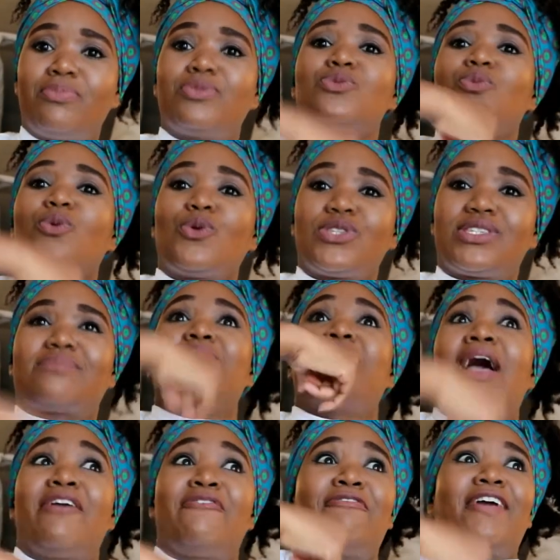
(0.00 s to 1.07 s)
towards
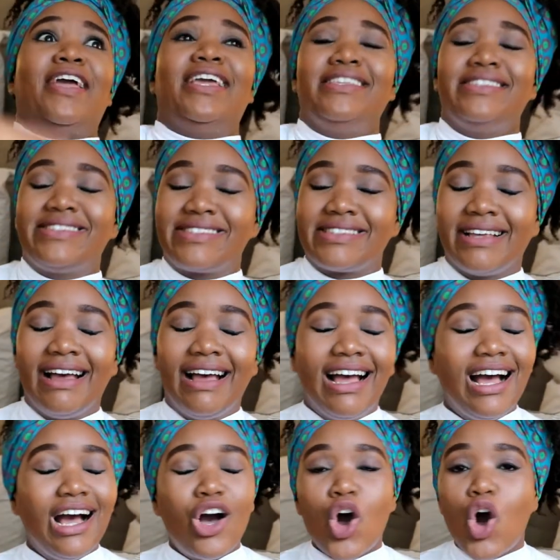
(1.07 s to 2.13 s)
my face,
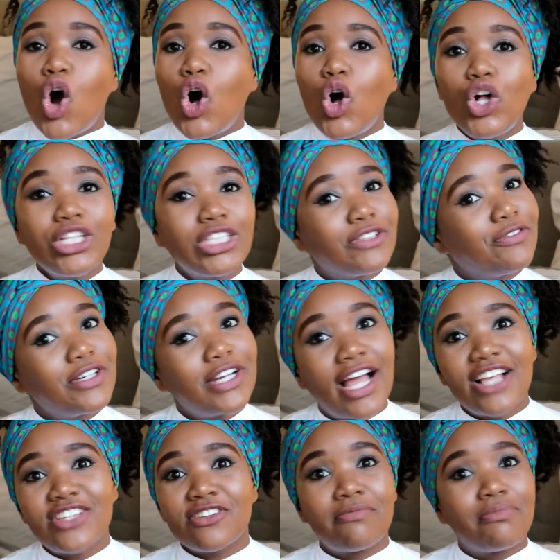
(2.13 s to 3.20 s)
all different
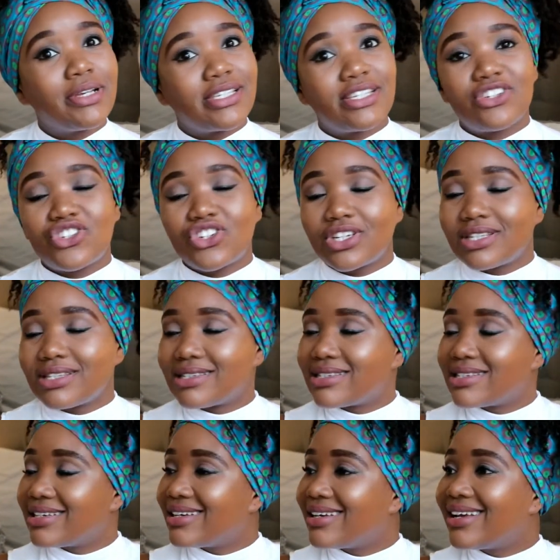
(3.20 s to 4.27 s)
kinds of positions.
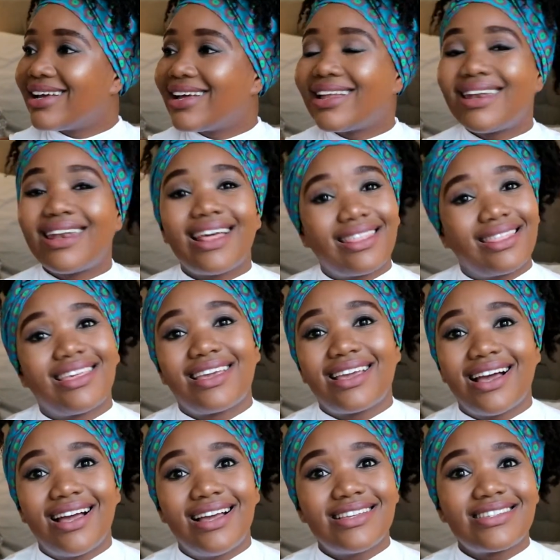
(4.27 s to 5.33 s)
Nothing,
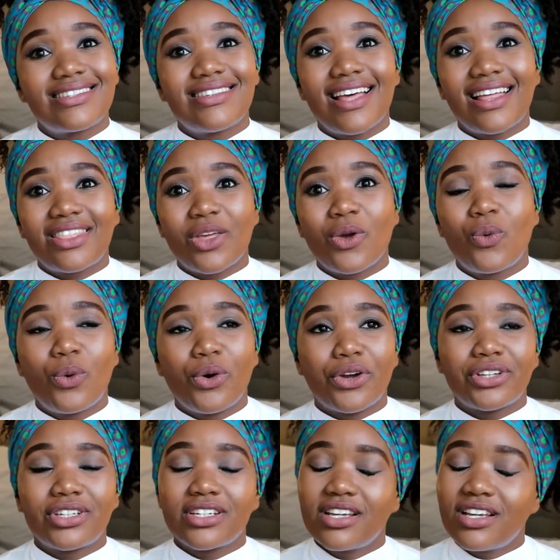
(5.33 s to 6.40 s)
guys, nothing
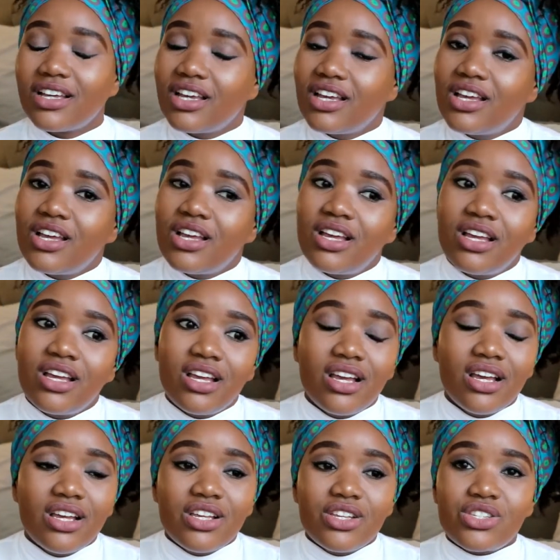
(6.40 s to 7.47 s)
worked.
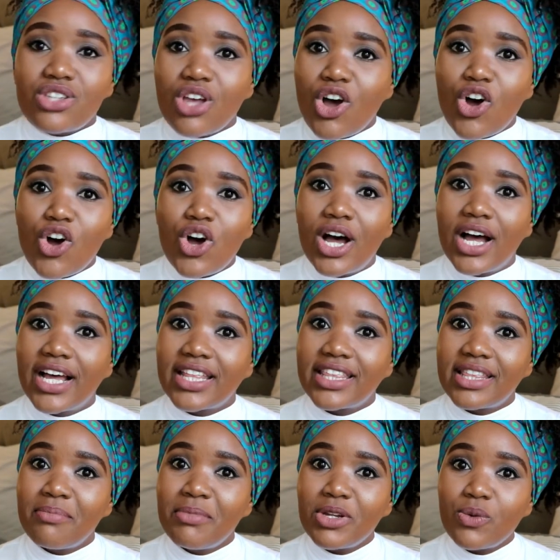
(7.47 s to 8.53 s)
So
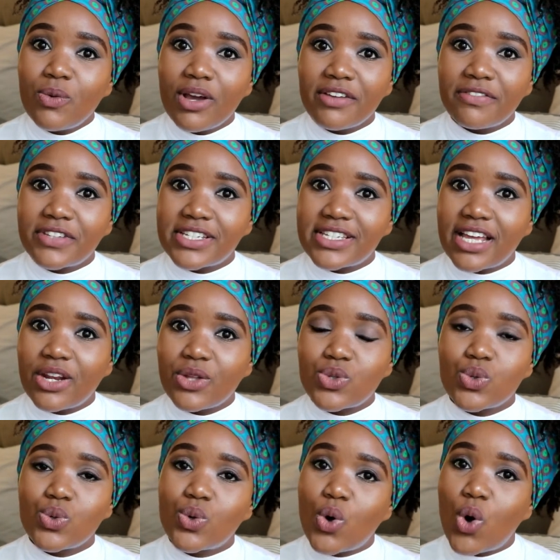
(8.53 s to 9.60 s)
the midwife decided
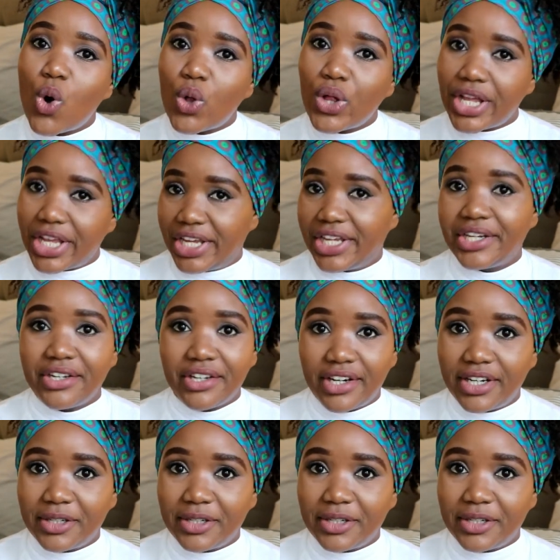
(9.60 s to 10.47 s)
to call in